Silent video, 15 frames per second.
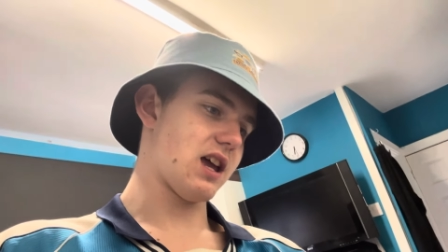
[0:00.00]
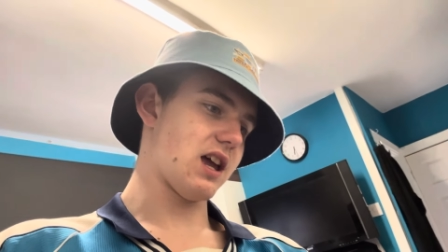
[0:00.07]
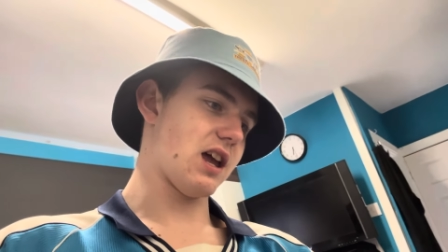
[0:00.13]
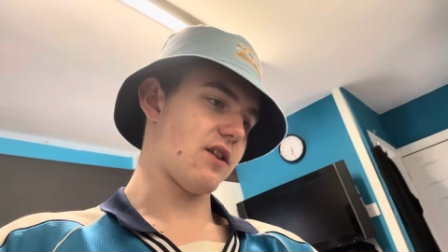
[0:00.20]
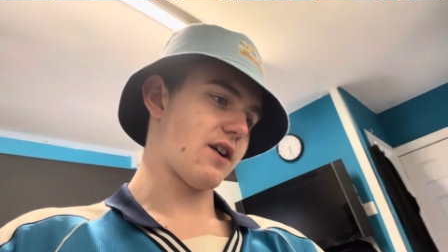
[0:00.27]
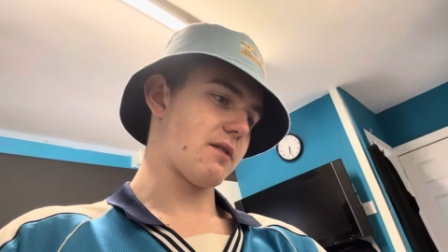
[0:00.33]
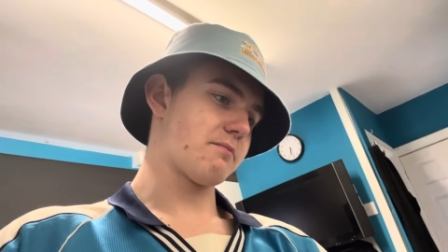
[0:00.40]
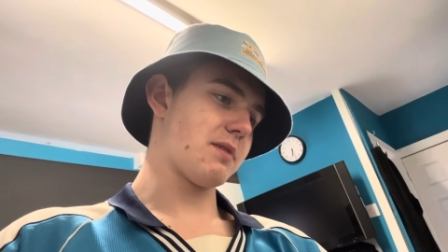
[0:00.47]

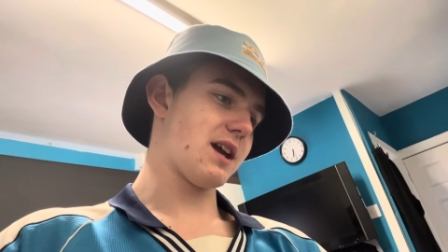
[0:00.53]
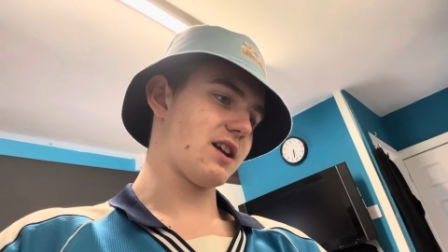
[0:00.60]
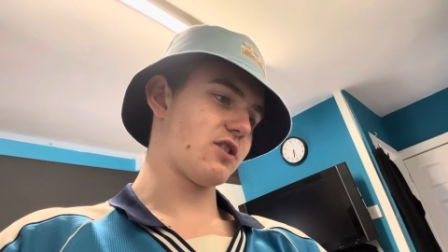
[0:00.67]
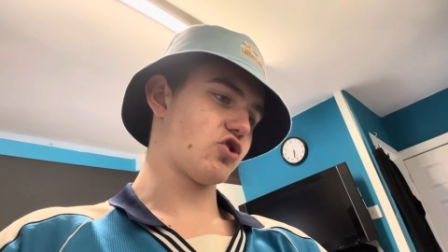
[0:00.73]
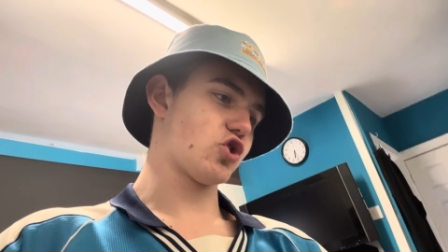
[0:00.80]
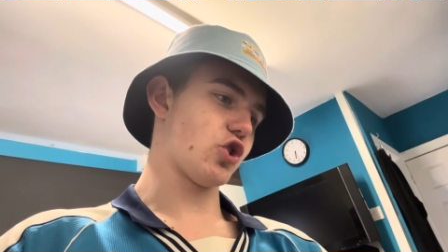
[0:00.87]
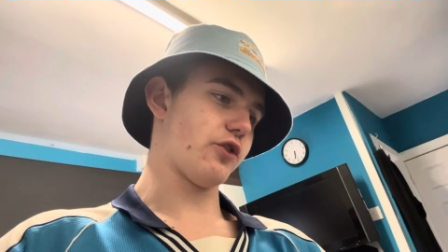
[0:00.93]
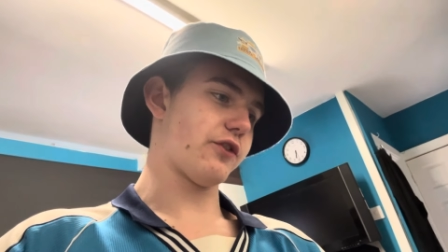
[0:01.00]
If I'm being
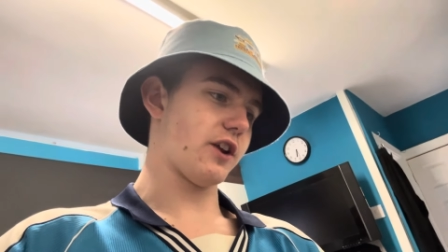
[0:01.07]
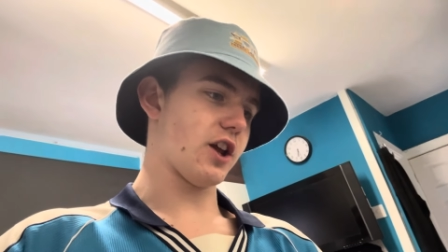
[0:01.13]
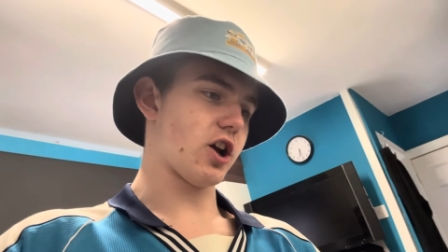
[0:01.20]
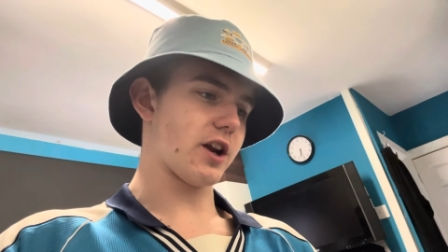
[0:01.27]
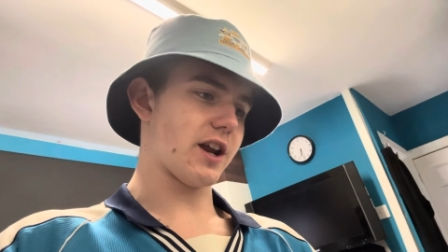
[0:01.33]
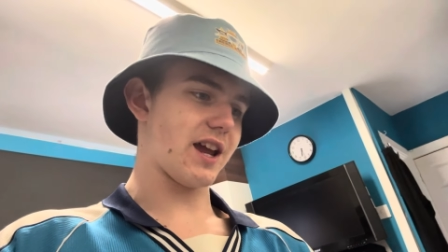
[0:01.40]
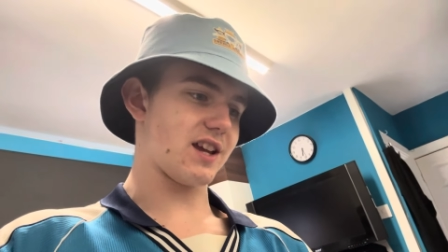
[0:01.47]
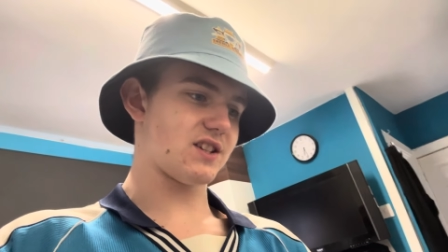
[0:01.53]
truthfully
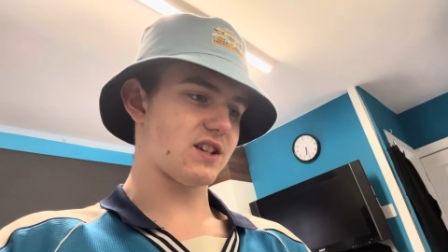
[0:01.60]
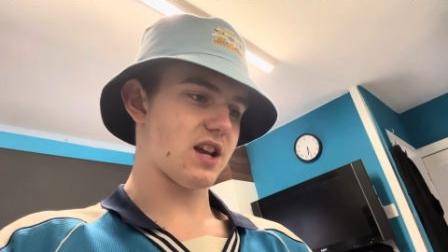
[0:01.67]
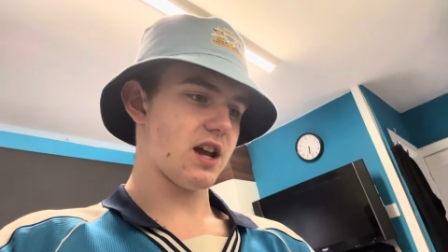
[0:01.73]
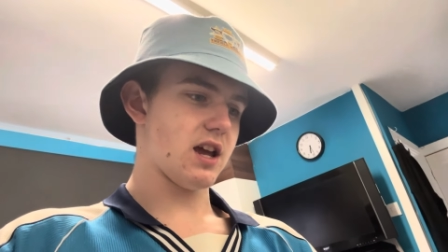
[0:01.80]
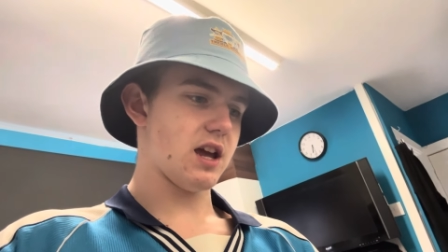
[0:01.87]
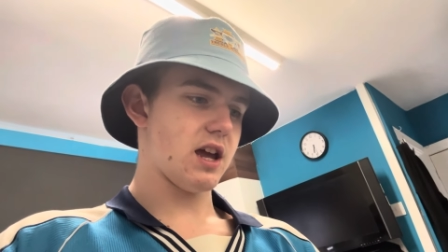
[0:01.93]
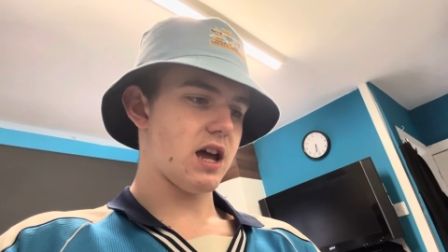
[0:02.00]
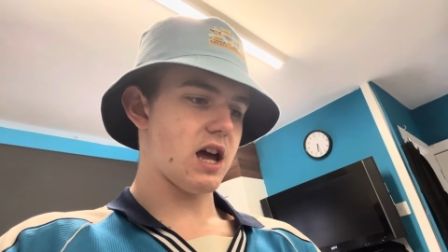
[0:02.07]
honest,
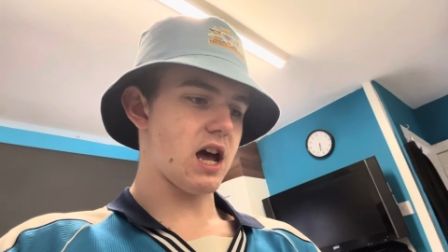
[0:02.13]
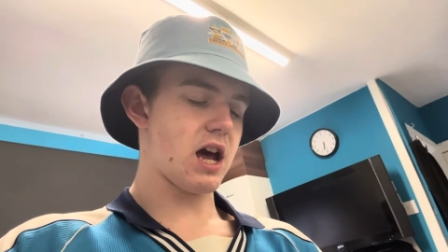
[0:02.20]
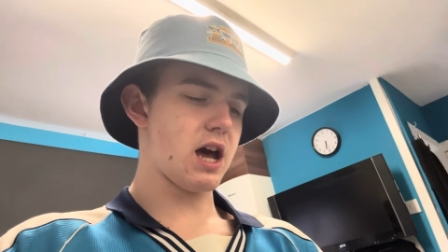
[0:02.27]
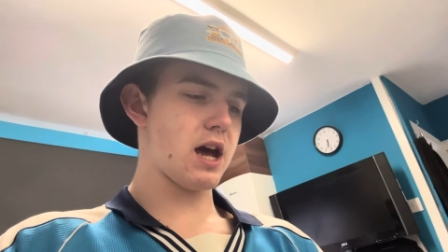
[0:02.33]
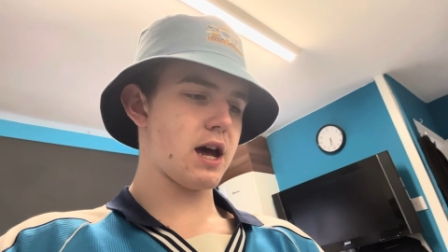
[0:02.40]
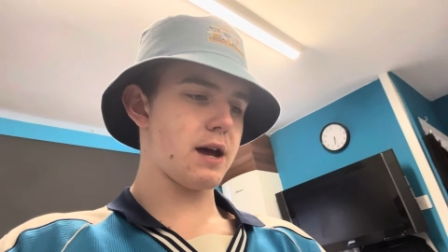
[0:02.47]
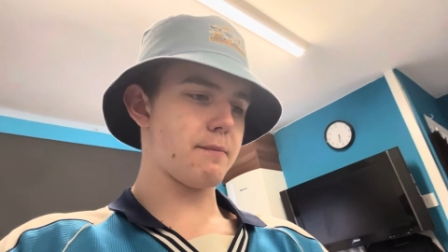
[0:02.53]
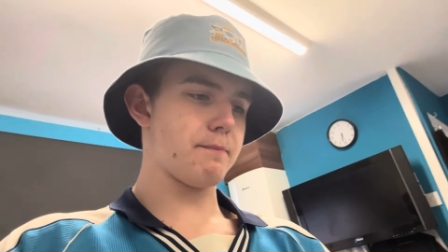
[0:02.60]

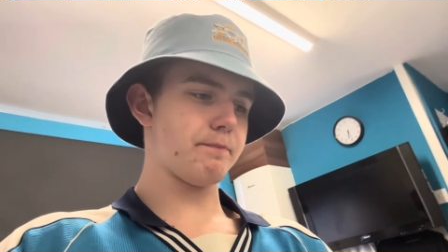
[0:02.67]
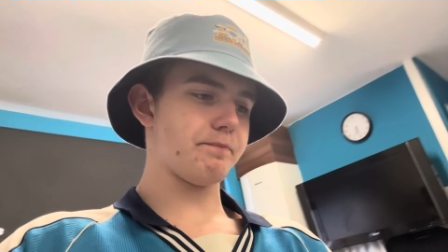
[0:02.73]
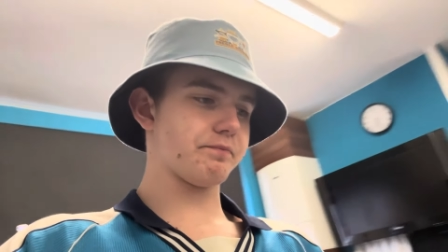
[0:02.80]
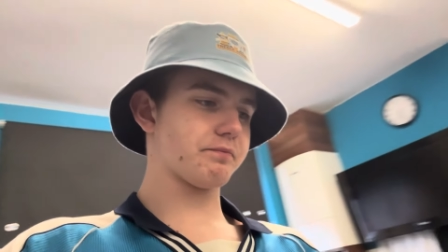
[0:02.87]
um,